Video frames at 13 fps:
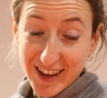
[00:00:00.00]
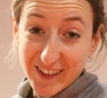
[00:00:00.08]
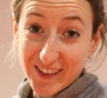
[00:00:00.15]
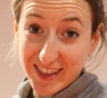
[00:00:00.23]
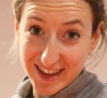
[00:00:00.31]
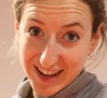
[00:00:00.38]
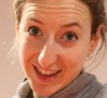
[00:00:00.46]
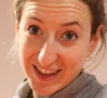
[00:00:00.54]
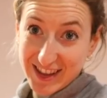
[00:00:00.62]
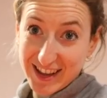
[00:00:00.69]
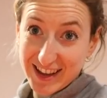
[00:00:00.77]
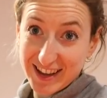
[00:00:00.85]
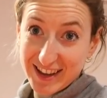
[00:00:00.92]
with
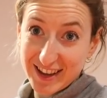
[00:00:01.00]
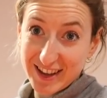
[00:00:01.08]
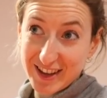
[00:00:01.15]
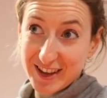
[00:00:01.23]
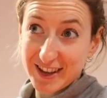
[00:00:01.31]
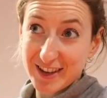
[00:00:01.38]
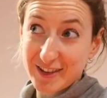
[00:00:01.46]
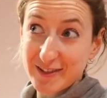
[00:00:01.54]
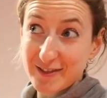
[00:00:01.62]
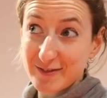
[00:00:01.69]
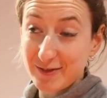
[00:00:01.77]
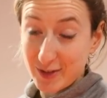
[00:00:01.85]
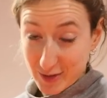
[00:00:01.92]
another
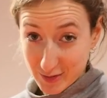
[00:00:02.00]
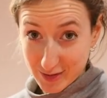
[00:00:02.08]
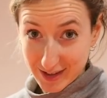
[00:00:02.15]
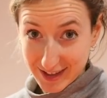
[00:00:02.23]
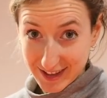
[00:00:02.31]
vlog